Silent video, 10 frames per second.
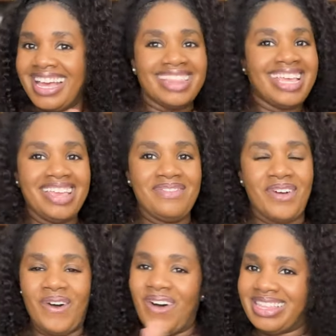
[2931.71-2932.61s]
Thank you for
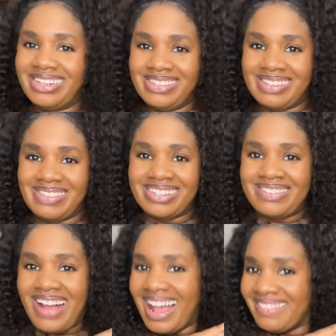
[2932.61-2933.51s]
all the new
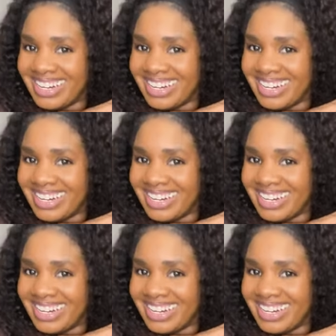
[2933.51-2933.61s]
subscribers.